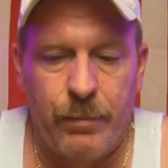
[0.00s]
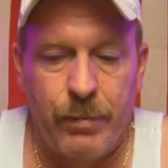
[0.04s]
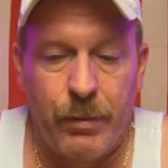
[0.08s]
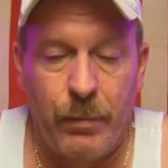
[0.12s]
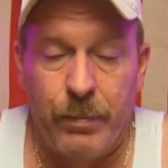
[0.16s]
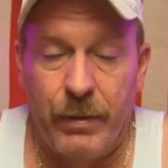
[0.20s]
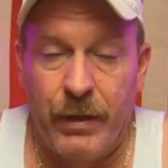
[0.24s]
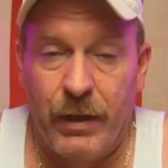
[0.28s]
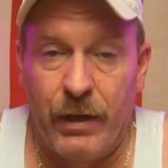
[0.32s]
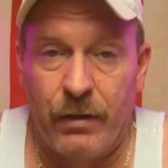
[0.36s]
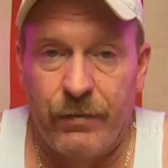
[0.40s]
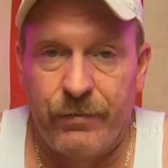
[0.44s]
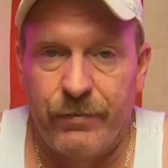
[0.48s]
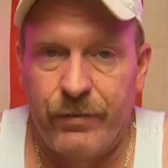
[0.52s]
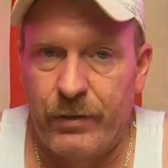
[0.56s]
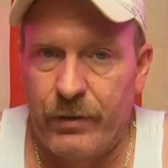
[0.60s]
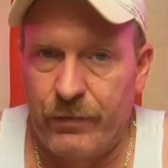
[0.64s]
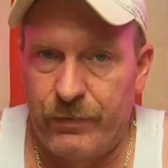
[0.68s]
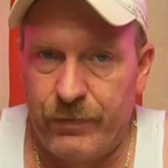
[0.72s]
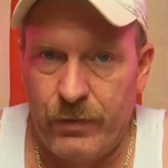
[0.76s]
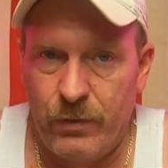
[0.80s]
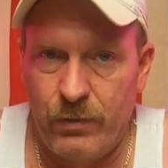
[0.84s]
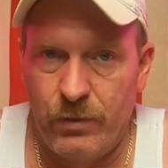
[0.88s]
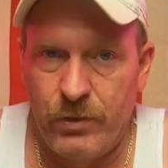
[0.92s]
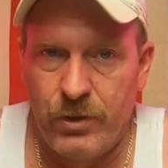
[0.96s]
prepare for the
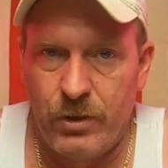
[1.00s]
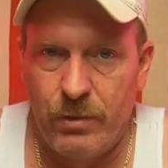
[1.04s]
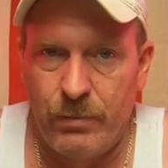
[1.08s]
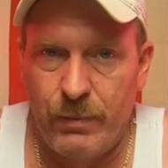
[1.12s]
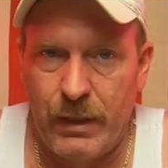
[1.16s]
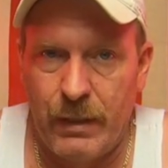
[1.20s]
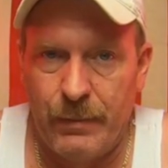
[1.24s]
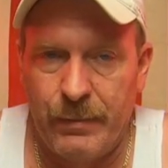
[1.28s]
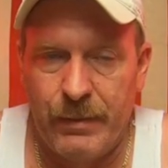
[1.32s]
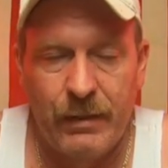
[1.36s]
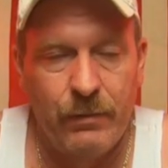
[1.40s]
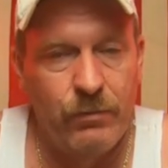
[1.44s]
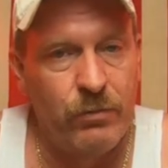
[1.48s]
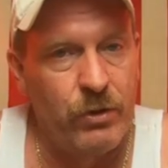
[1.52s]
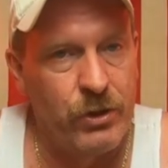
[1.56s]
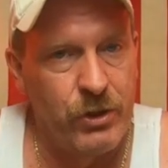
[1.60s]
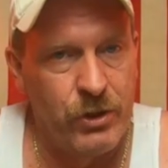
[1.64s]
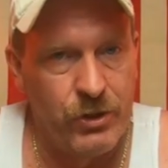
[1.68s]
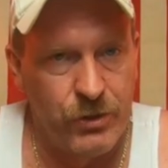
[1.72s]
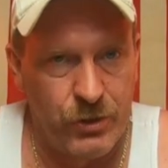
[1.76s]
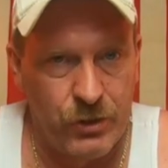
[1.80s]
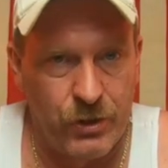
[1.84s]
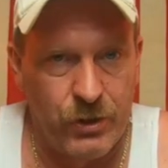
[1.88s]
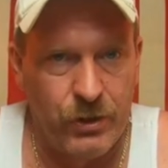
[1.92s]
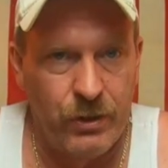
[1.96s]
future, maybe, which
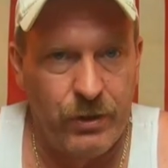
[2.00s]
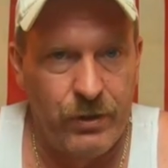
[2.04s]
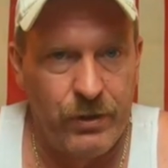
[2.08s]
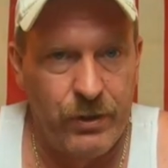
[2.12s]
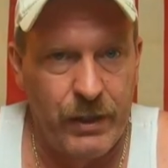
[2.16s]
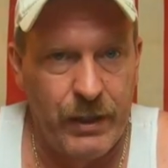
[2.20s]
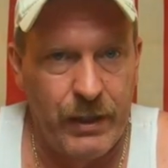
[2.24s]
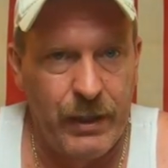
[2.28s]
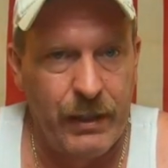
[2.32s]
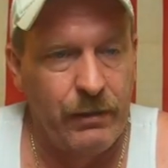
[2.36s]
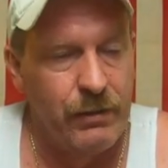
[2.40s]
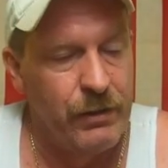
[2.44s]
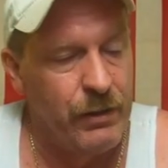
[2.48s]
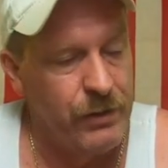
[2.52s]
is a good thing.